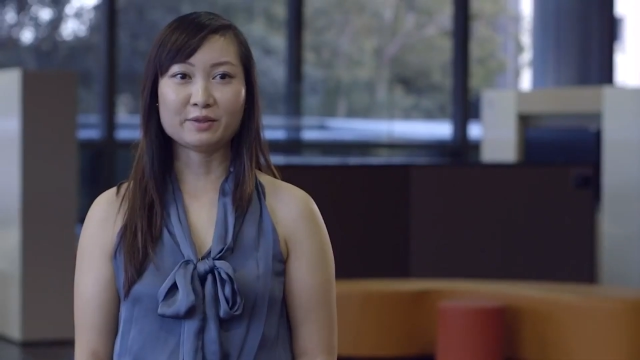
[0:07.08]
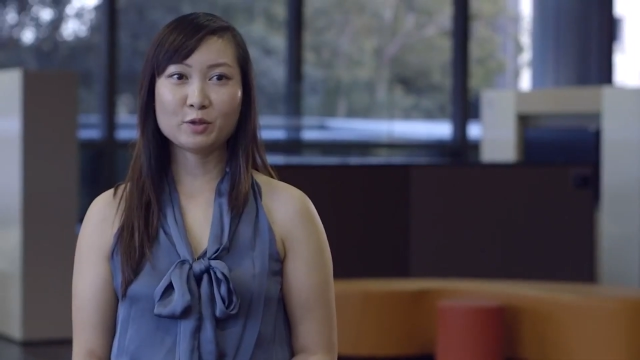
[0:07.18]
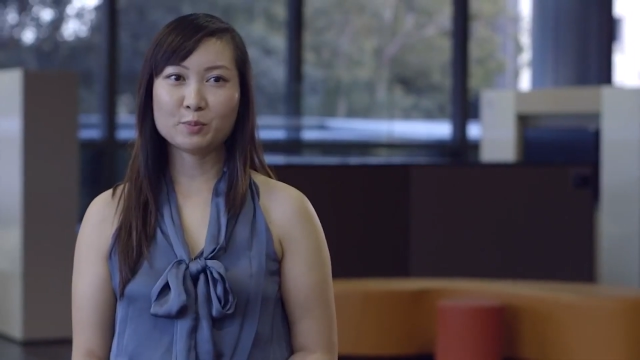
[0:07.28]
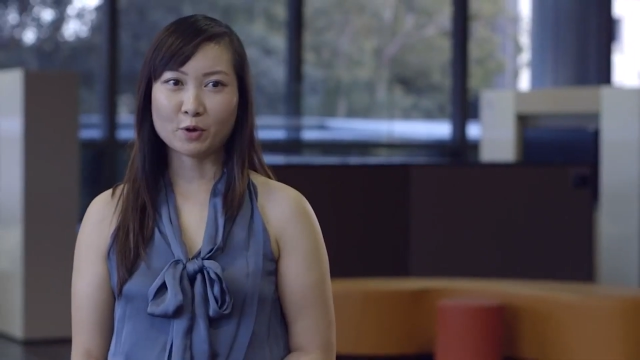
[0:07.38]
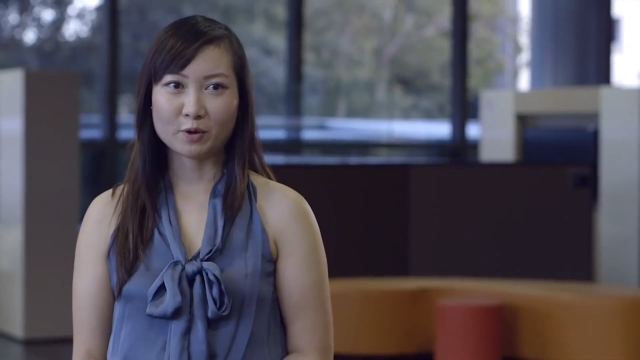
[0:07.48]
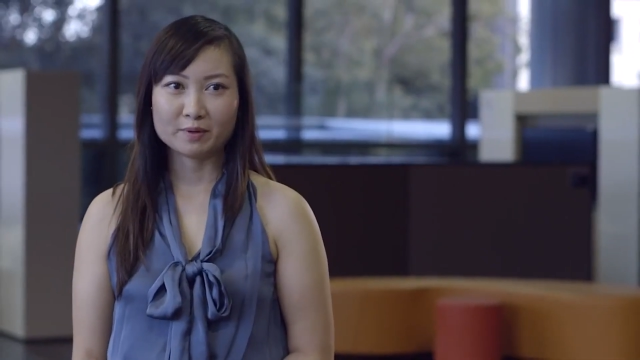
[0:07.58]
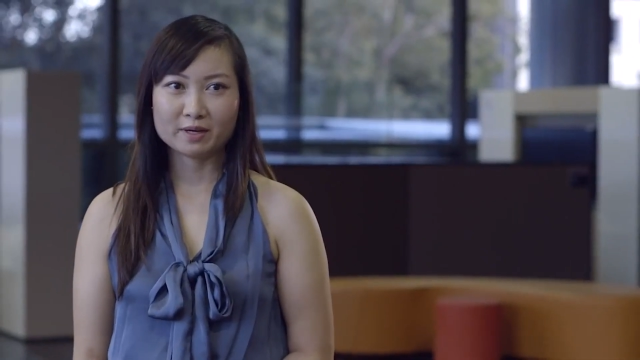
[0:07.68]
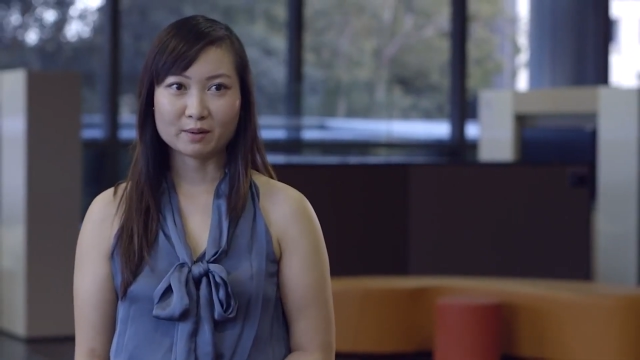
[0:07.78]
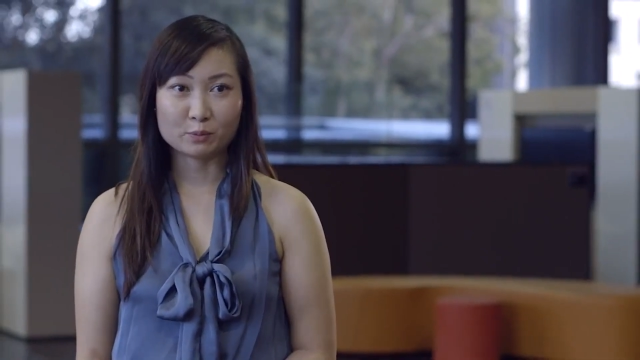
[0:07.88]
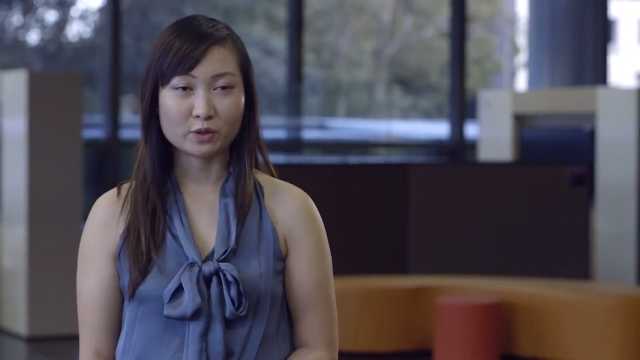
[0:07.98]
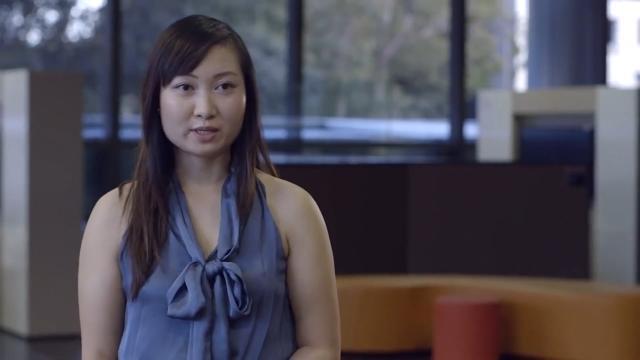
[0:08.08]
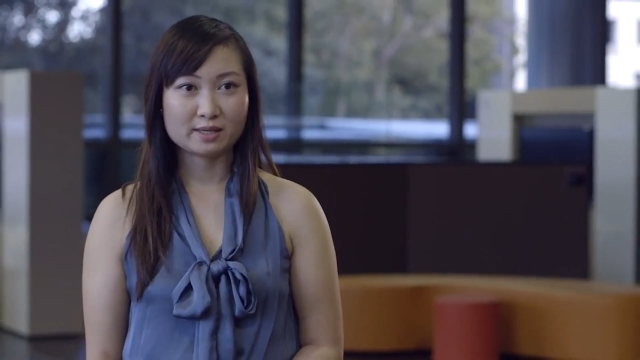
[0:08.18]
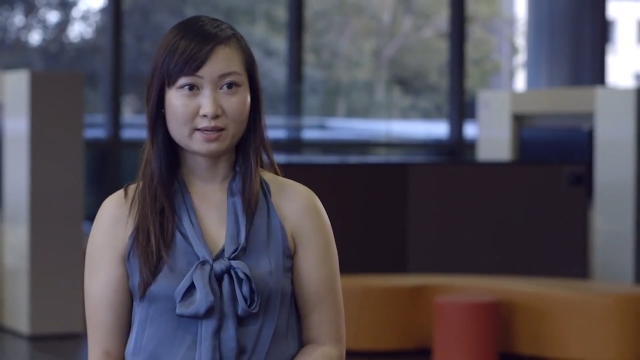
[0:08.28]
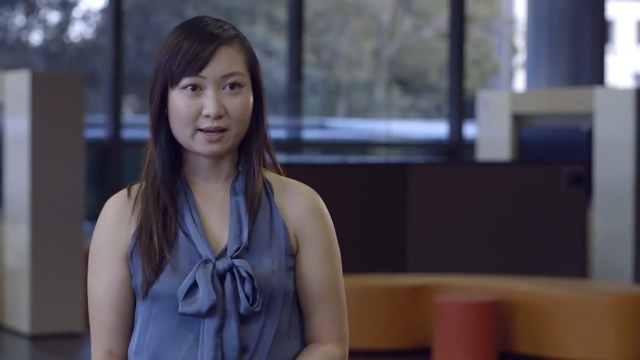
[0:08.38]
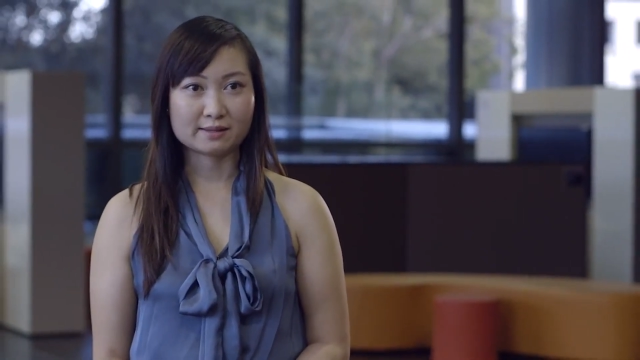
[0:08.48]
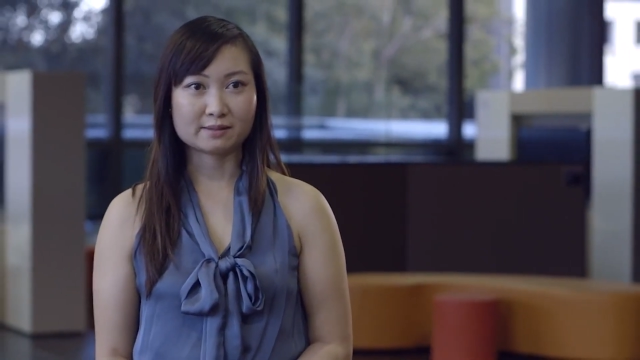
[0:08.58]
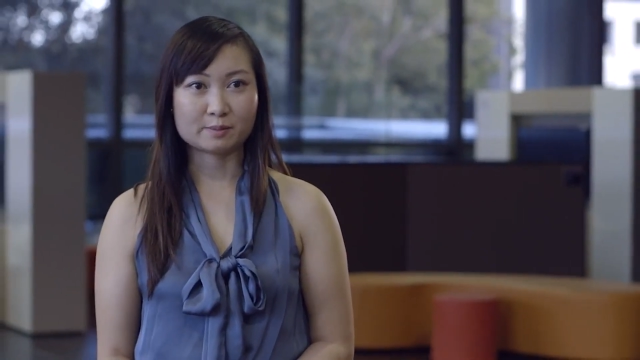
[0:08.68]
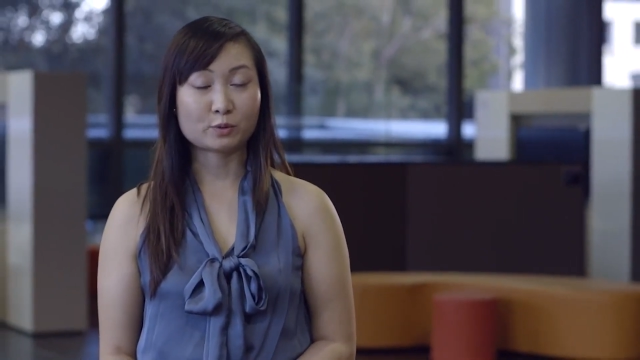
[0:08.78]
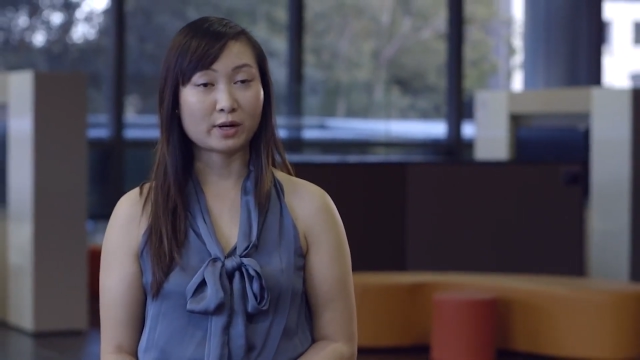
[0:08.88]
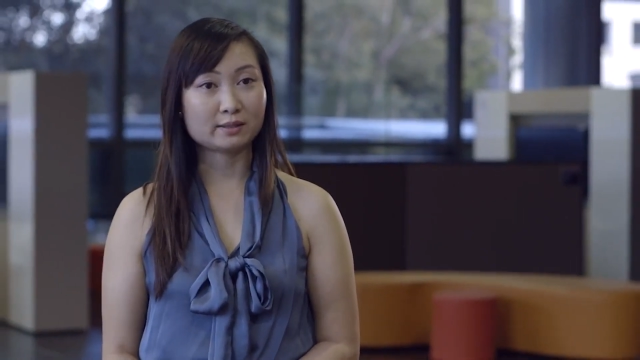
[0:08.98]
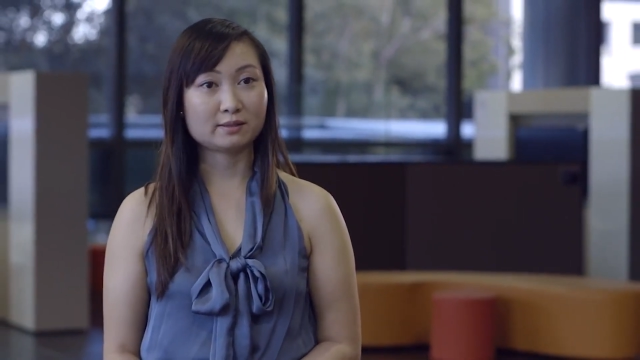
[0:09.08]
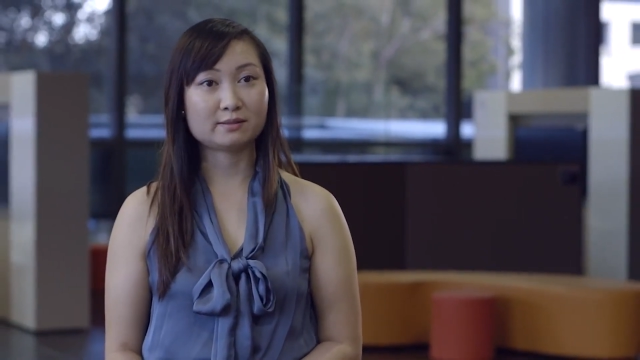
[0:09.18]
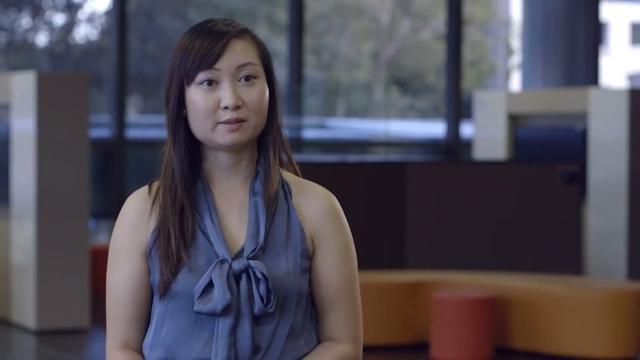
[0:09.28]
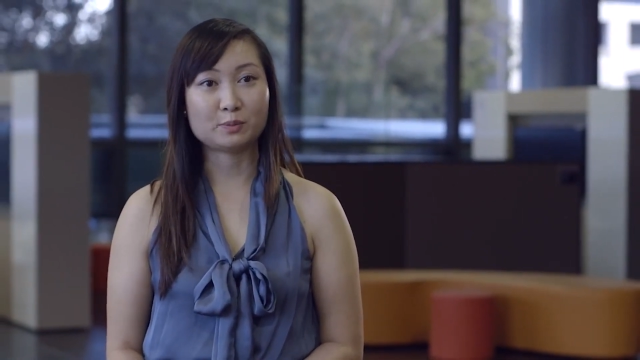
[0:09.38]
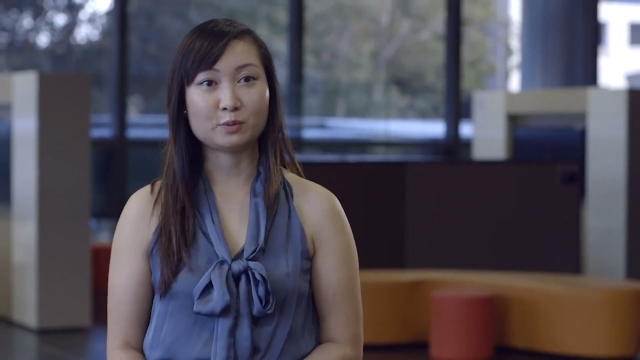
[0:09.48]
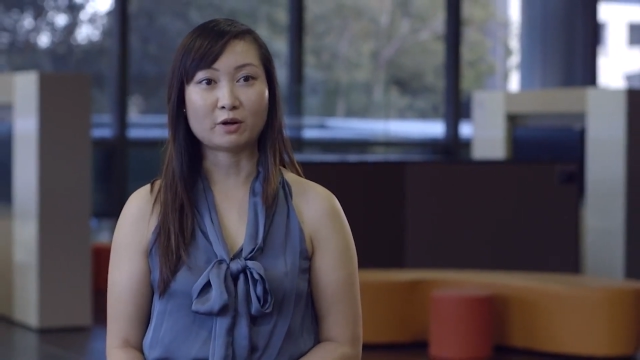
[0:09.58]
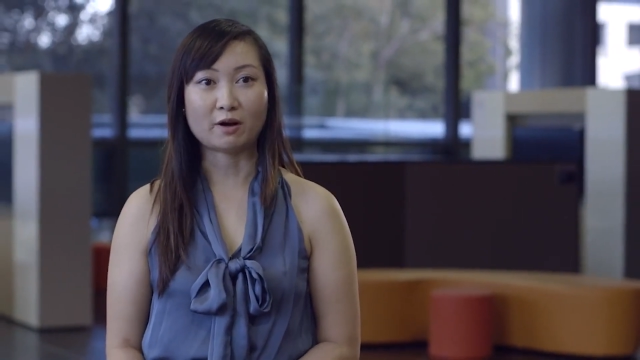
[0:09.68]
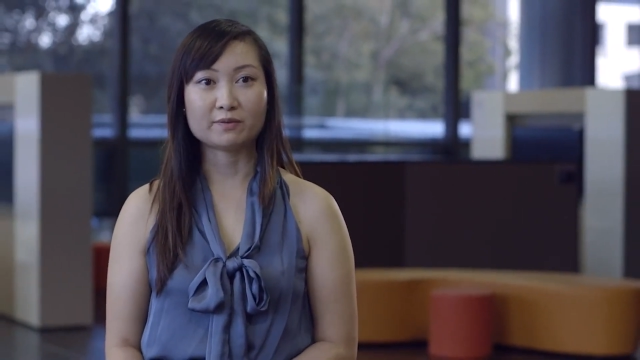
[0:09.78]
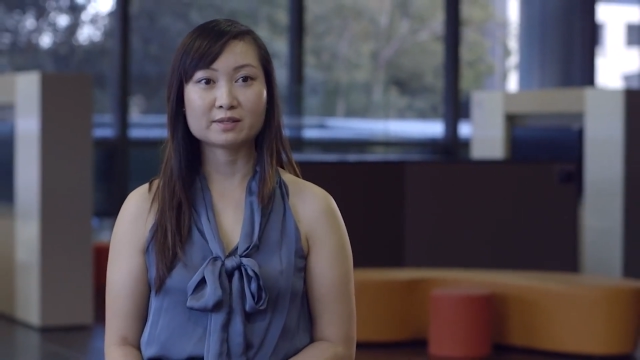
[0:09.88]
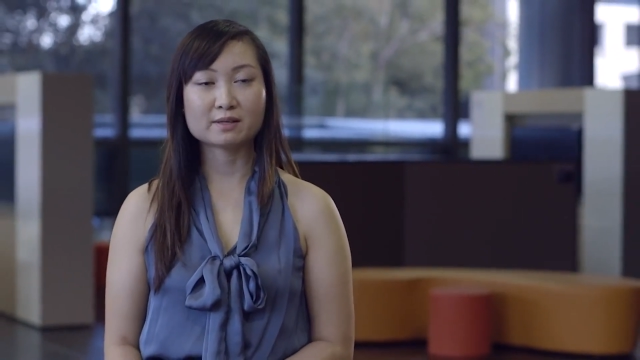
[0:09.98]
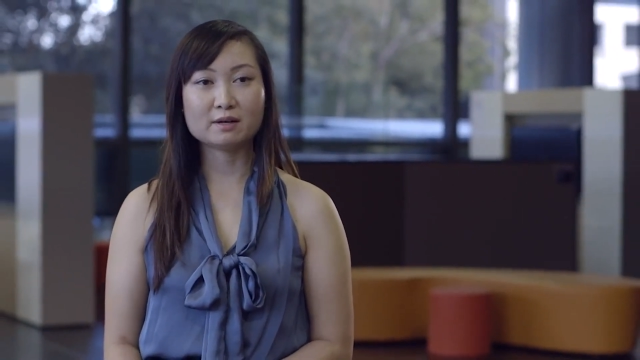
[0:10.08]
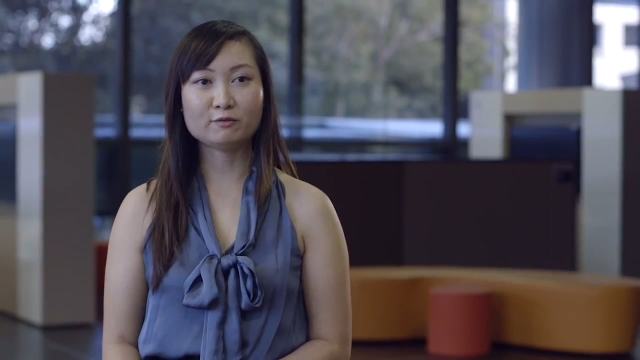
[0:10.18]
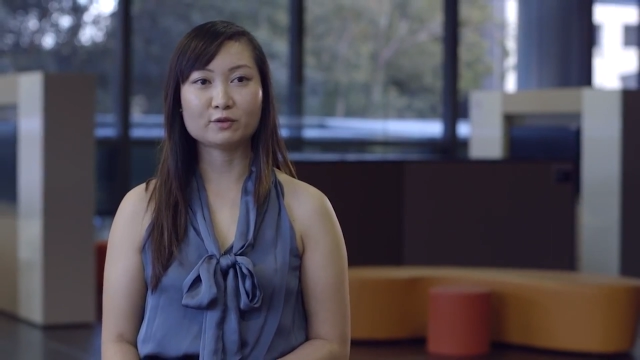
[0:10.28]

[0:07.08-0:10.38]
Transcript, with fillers: At the moment, I'm working as a practice support officer